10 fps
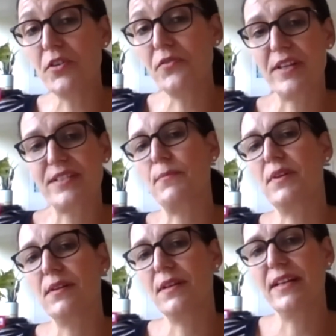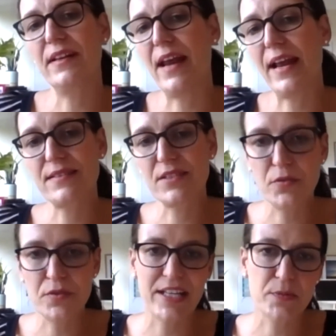For example, enhanced
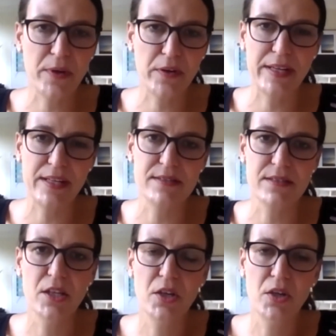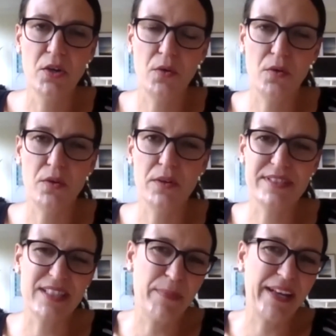user experience or
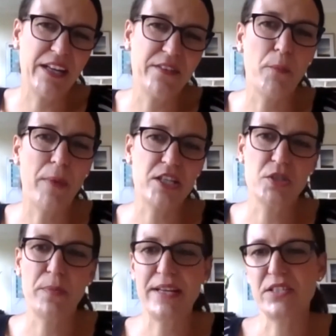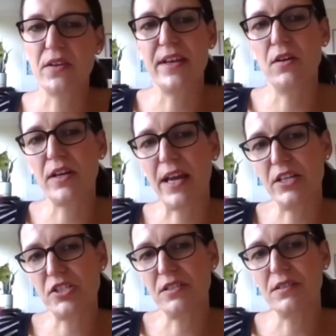some better information based on their
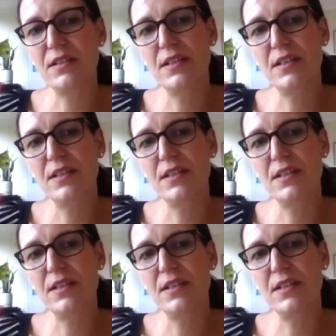location.